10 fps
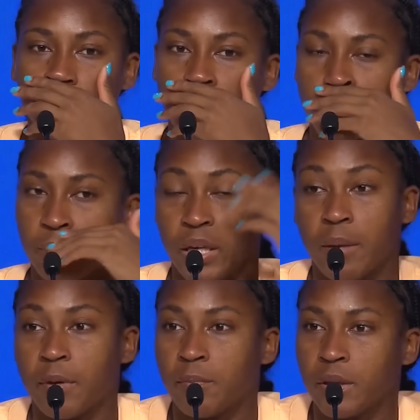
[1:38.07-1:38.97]
But
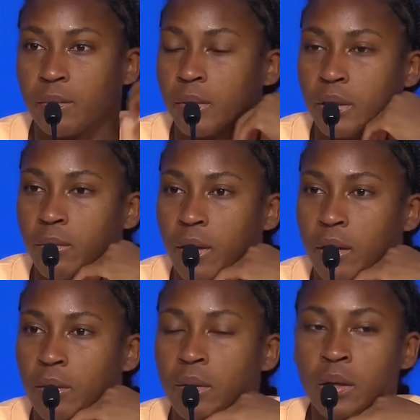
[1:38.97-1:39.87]
Emma played really
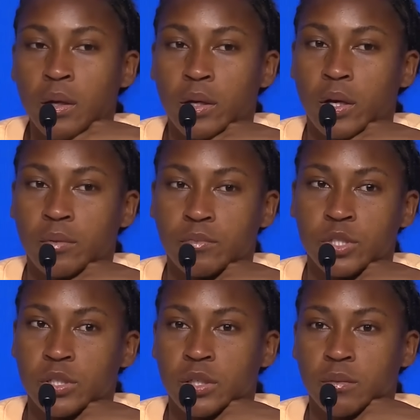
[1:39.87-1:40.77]
well.
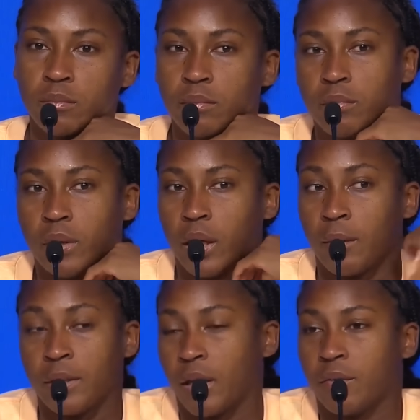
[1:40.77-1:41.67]
She did, I
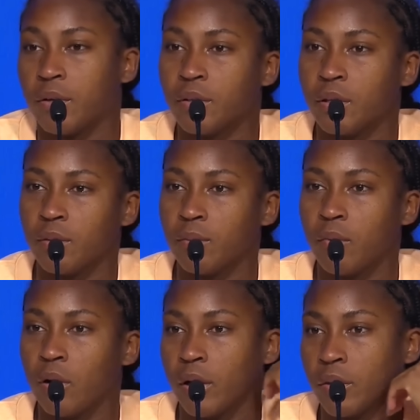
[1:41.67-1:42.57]
mean, everything.
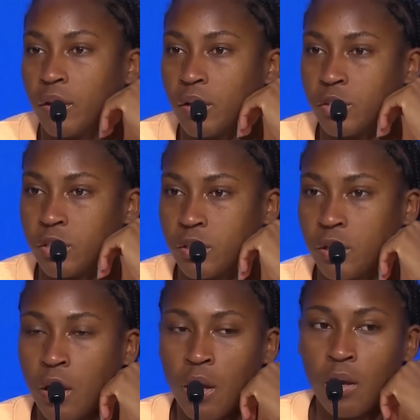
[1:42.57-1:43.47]
Well, I thought she
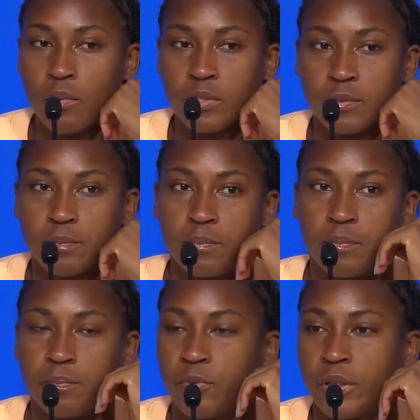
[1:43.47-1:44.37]
was
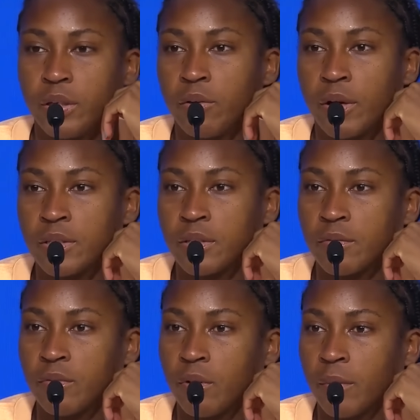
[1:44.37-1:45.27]
really
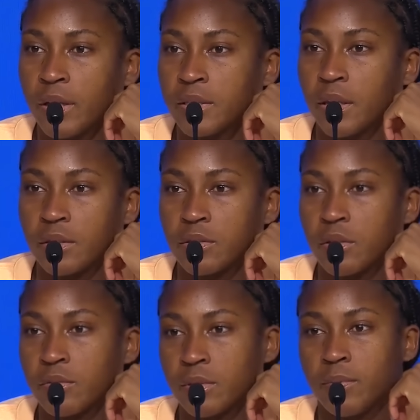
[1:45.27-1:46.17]
aggressive on my second
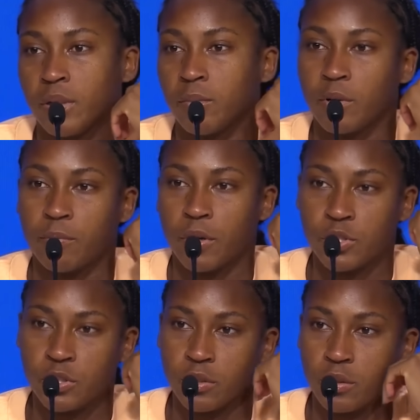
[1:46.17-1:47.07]
serve, so putting more
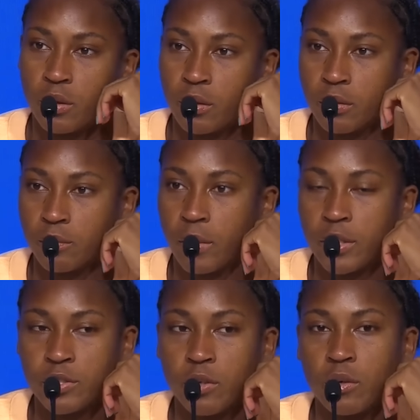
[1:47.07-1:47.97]
pressure on my
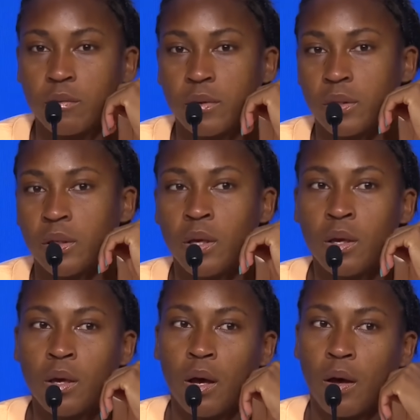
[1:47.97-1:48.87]
serve
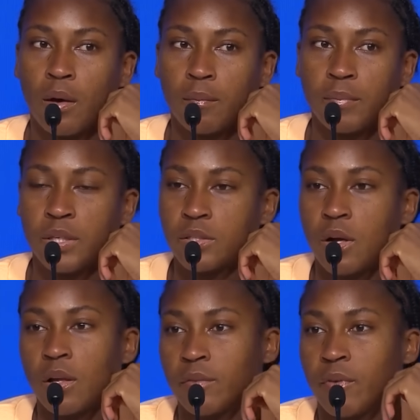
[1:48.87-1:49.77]
and being
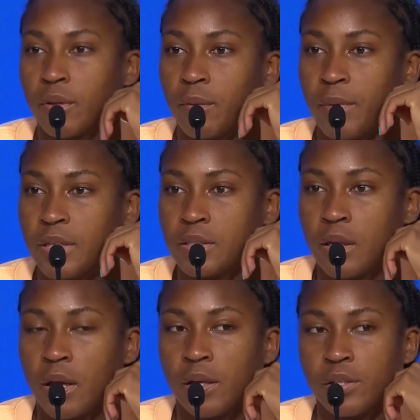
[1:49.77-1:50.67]
solid from the
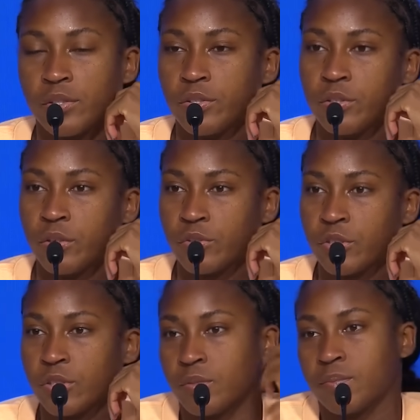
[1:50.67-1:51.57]
baseline. And, you know,
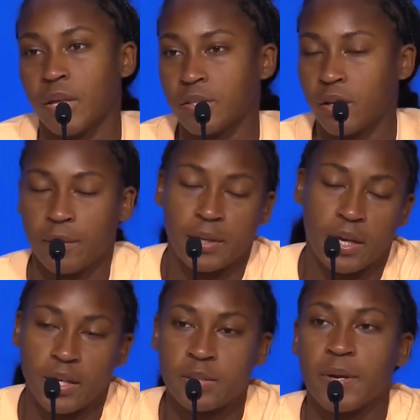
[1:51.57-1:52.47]
I
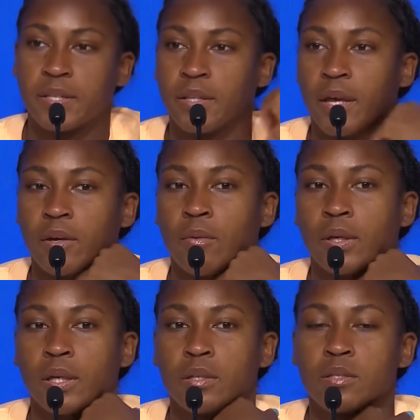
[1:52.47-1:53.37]
expected that
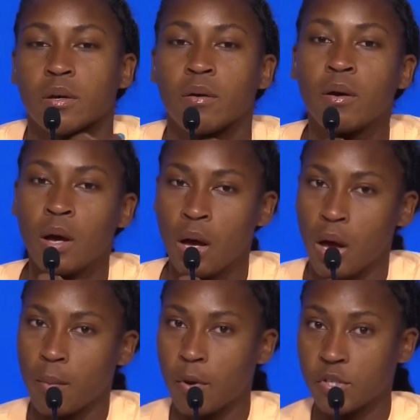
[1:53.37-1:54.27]
going in. So
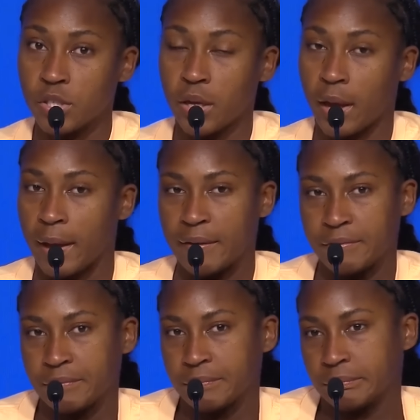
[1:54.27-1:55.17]
emotionally, I
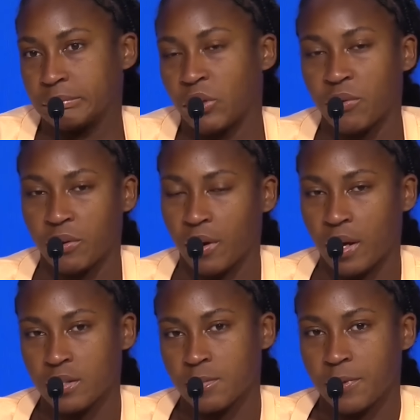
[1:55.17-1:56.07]
have no
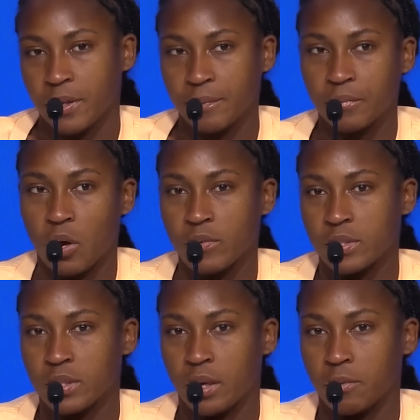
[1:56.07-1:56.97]
regrets, but
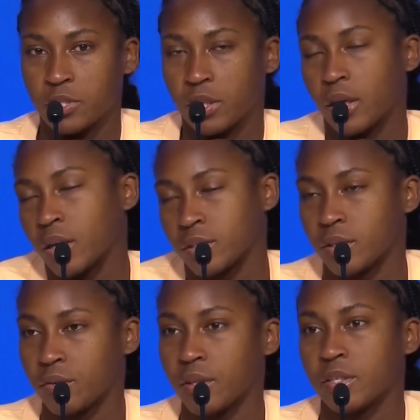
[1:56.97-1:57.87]
obviously I wish I could
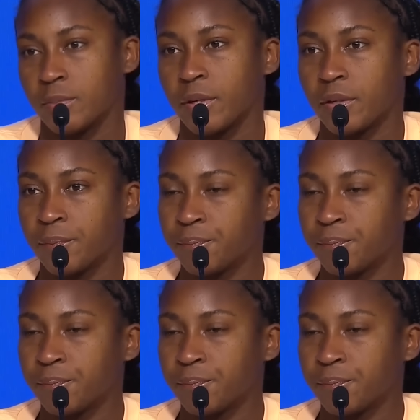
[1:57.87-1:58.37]
execute things better.